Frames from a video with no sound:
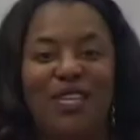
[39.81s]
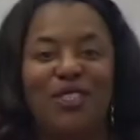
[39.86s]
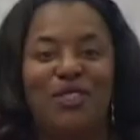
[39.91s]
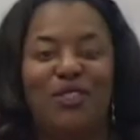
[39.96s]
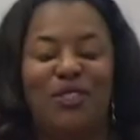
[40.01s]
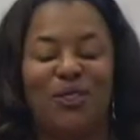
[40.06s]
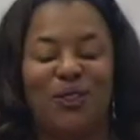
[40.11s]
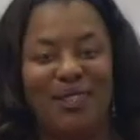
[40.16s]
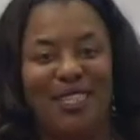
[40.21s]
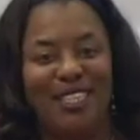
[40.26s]

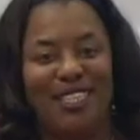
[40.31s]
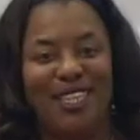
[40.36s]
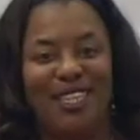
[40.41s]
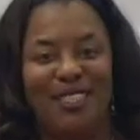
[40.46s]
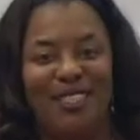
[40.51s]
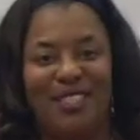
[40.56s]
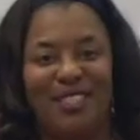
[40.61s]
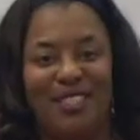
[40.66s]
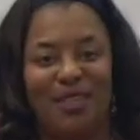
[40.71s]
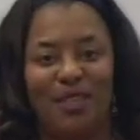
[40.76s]
it's Joyce
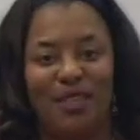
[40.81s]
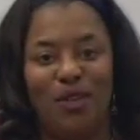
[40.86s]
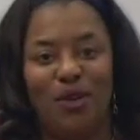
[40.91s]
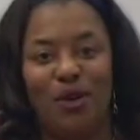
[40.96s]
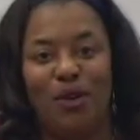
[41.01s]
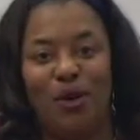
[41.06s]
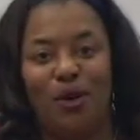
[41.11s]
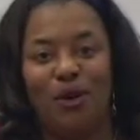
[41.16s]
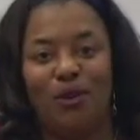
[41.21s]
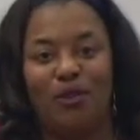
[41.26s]
Saint-Cyr,
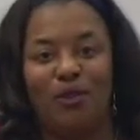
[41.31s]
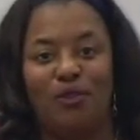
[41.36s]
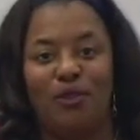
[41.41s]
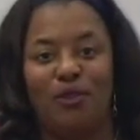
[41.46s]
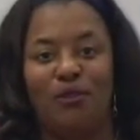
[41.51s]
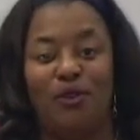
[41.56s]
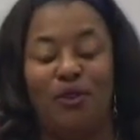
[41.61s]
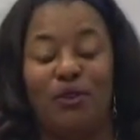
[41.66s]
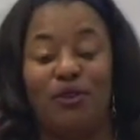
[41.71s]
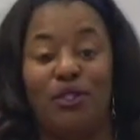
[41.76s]
your host of
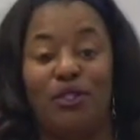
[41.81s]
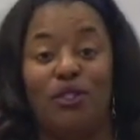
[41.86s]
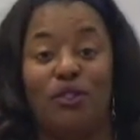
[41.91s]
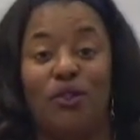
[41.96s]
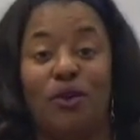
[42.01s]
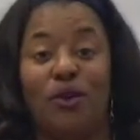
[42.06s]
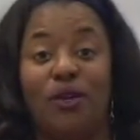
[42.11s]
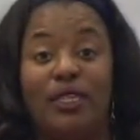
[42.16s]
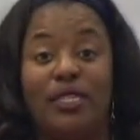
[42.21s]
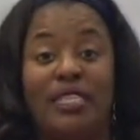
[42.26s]
Diversity
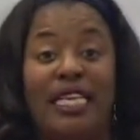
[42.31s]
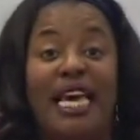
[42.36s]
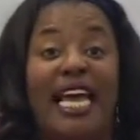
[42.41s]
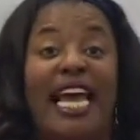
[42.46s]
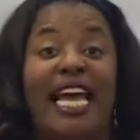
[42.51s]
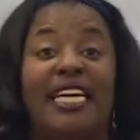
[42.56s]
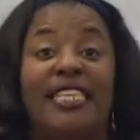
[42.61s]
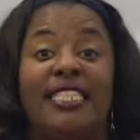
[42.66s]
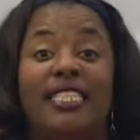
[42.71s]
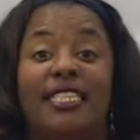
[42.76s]
Talks.
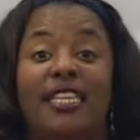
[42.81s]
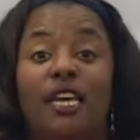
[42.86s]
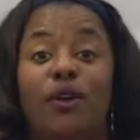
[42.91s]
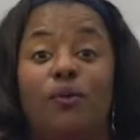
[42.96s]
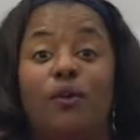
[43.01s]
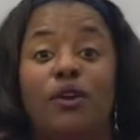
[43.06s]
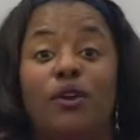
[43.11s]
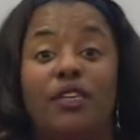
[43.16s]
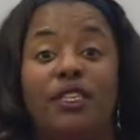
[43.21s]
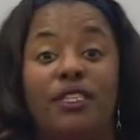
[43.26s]
And
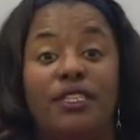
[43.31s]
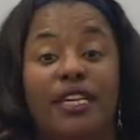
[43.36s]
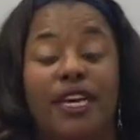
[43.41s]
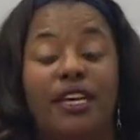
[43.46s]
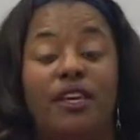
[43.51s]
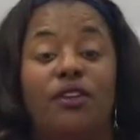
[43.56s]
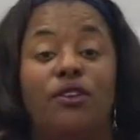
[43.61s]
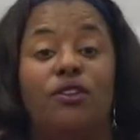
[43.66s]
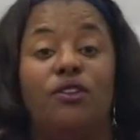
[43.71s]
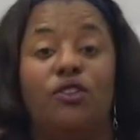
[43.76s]
today we're going to
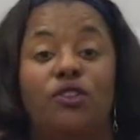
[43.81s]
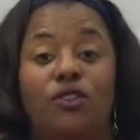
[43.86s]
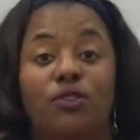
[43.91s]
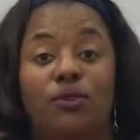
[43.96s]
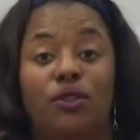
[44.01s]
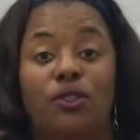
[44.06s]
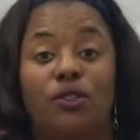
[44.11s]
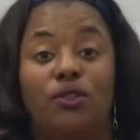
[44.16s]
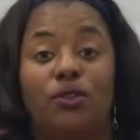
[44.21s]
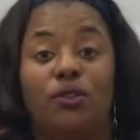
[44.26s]
take it on the
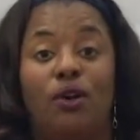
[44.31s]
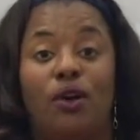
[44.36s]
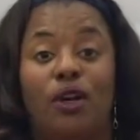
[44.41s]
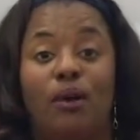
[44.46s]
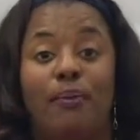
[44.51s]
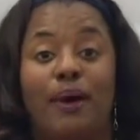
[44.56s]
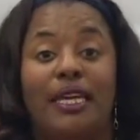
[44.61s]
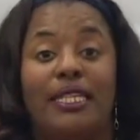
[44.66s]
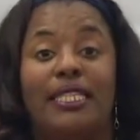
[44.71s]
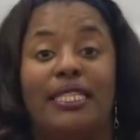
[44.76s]
street to
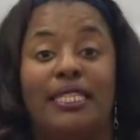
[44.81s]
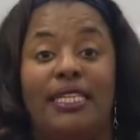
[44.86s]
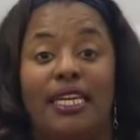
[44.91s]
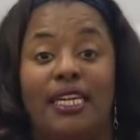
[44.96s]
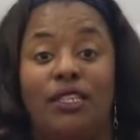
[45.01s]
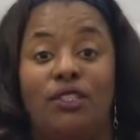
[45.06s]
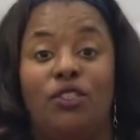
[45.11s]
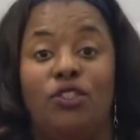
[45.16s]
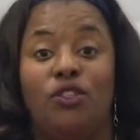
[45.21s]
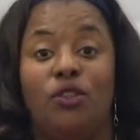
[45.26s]
talk about
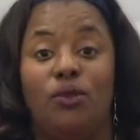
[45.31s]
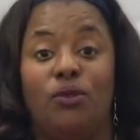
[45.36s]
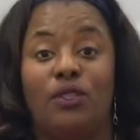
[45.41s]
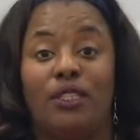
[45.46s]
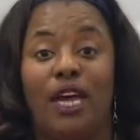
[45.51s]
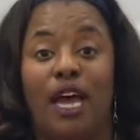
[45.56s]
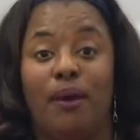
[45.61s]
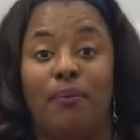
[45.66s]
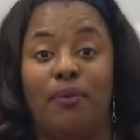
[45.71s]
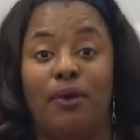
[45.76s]
today's show
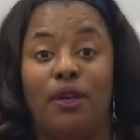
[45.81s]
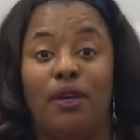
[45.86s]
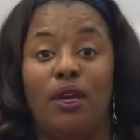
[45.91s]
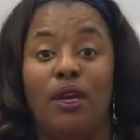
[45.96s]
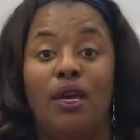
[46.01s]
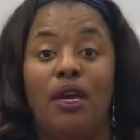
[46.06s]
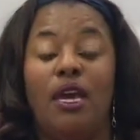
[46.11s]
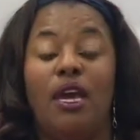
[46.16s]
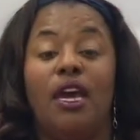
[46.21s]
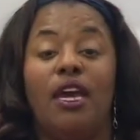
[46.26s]

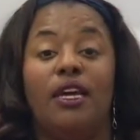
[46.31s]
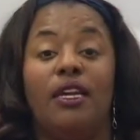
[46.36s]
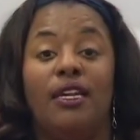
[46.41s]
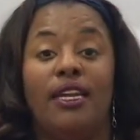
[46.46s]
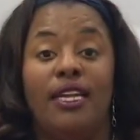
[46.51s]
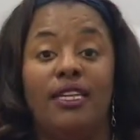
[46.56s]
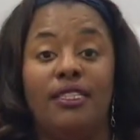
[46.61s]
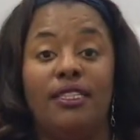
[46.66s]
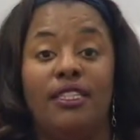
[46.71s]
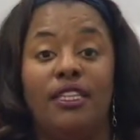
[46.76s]
topic. And
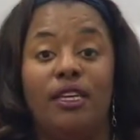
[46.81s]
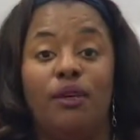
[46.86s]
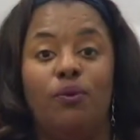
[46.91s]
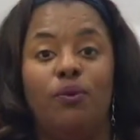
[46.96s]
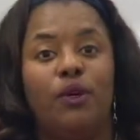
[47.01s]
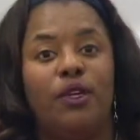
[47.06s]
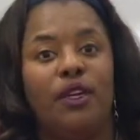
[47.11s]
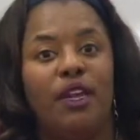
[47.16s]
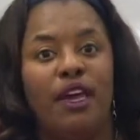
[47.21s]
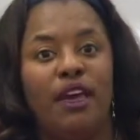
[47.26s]
let's see
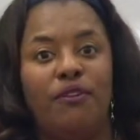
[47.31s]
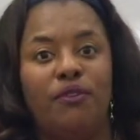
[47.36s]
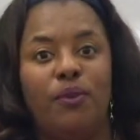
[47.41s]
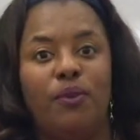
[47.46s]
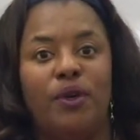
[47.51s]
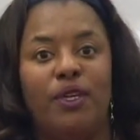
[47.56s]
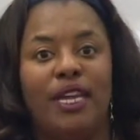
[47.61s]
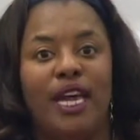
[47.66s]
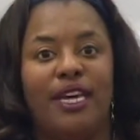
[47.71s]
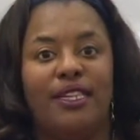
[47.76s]
what
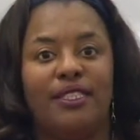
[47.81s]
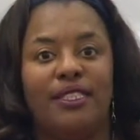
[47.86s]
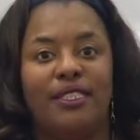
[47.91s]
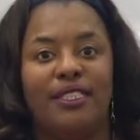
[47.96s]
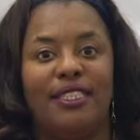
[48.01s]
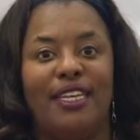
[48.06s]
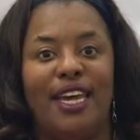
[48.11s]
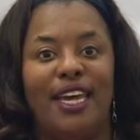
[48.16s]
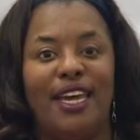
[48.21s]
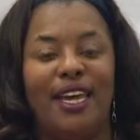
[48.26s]
everyone has to
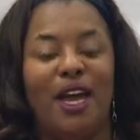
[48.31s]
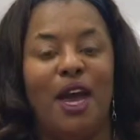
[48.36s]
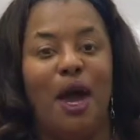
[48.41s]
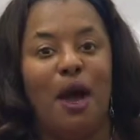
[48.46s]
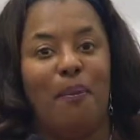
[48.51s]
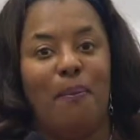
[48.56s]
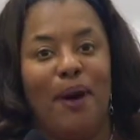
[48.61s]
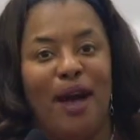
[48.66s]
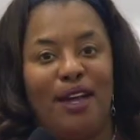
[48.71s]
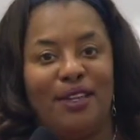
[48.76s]
say
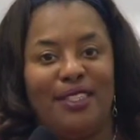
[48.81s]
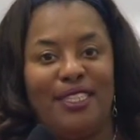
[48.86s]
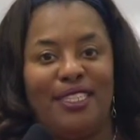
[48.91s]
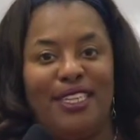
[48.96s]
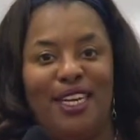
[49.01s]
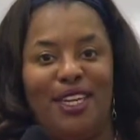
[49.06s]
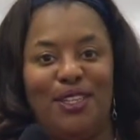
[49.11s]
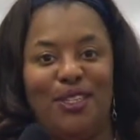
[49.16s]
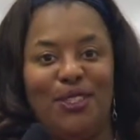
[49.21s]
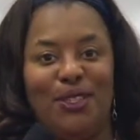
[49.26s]
about
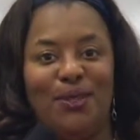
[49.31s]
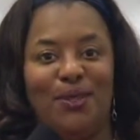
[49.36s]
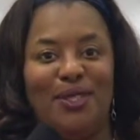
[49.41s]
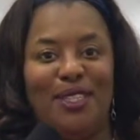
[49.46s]
today's show